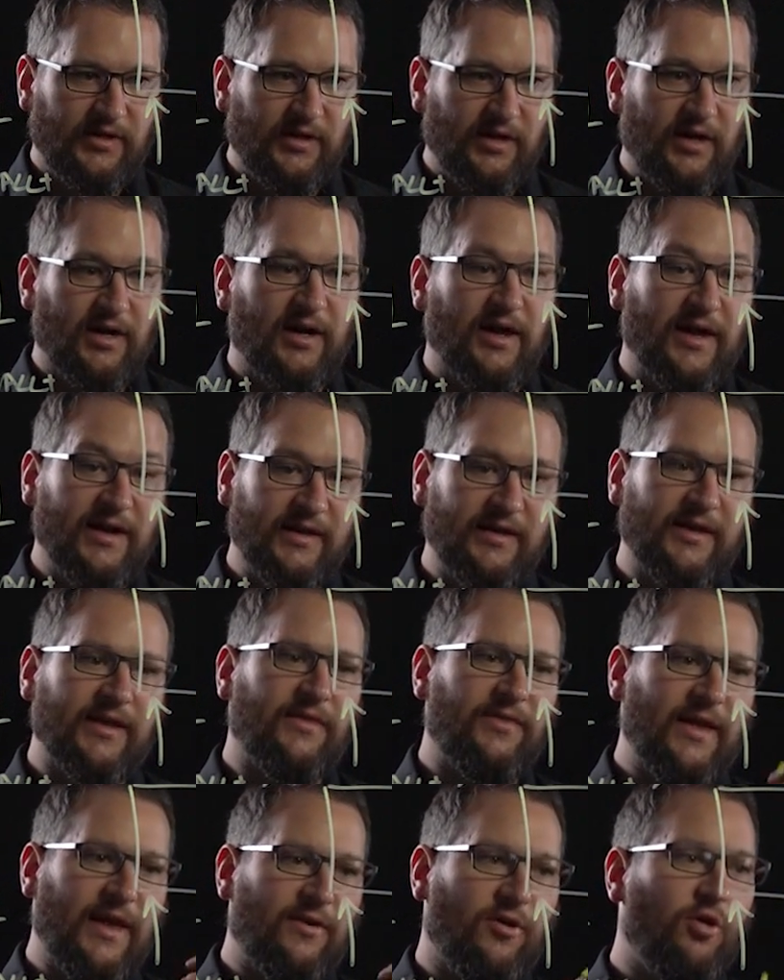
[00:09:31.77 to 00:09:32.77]
Uh, and
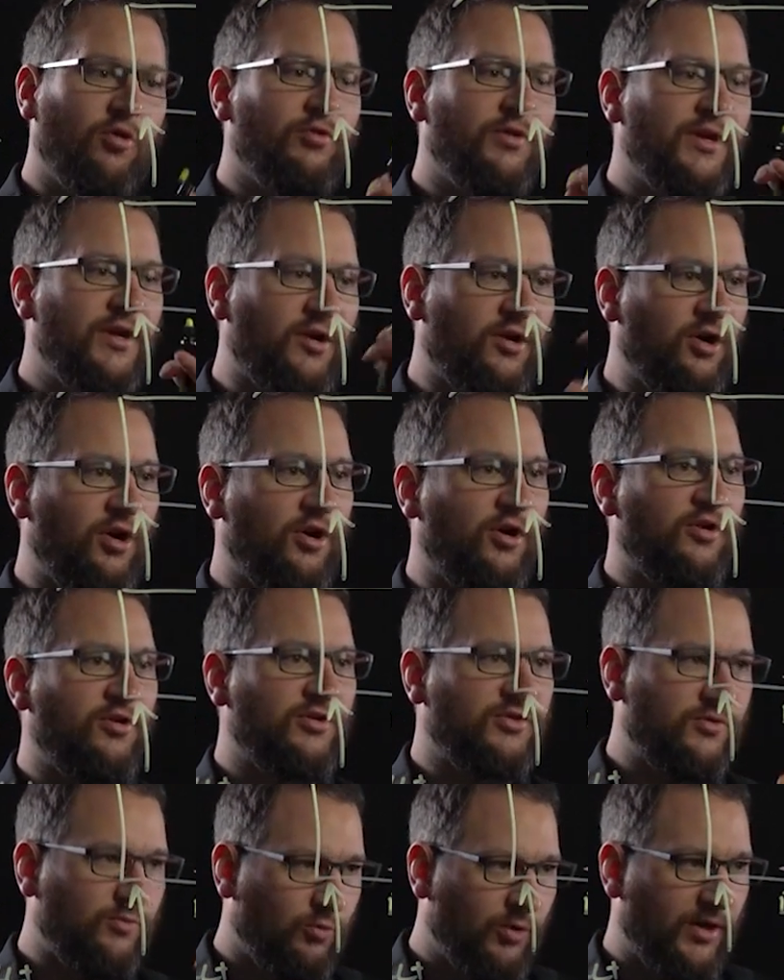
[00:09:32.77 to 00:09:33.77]
again, that only
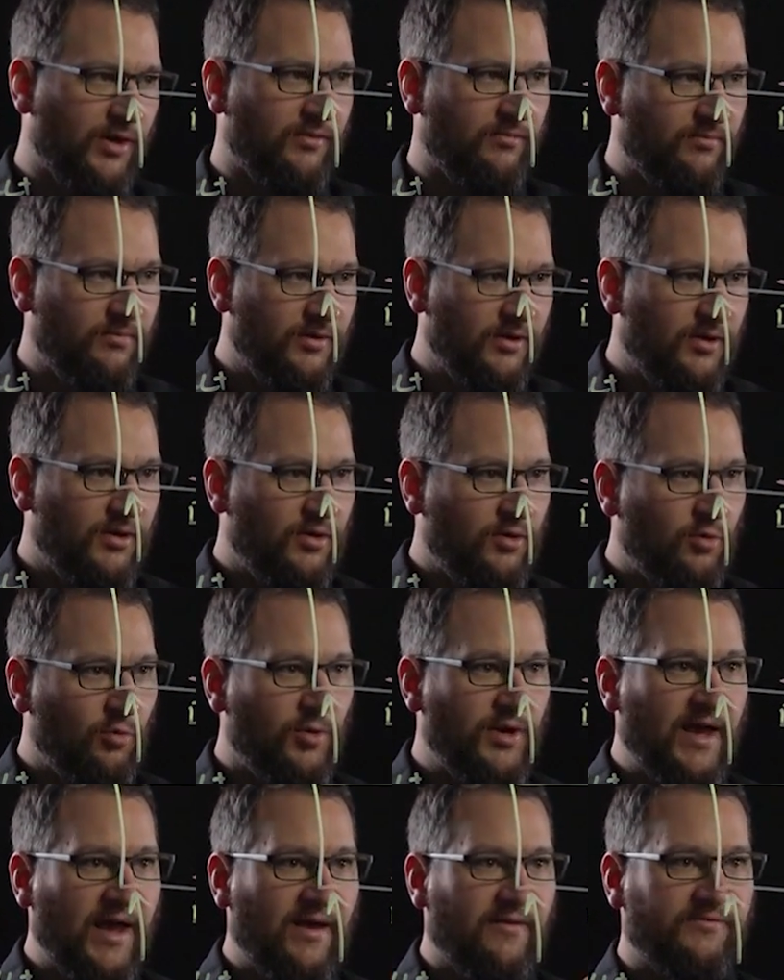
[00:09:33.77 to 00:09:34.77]
occurs when
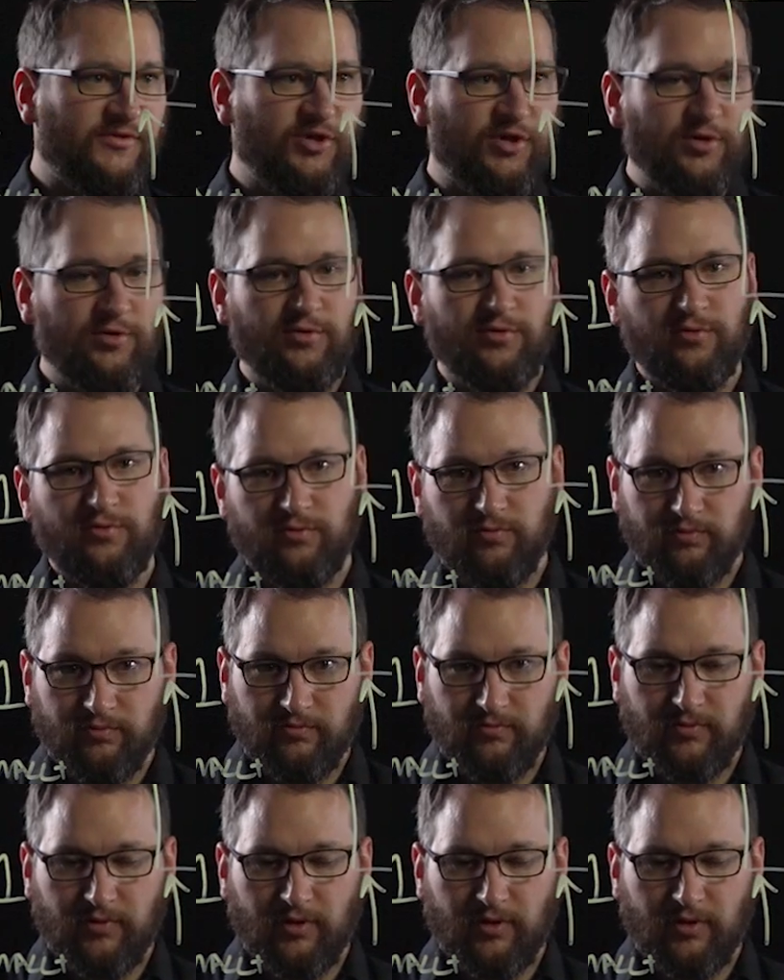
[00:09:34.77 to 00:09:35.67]
we have two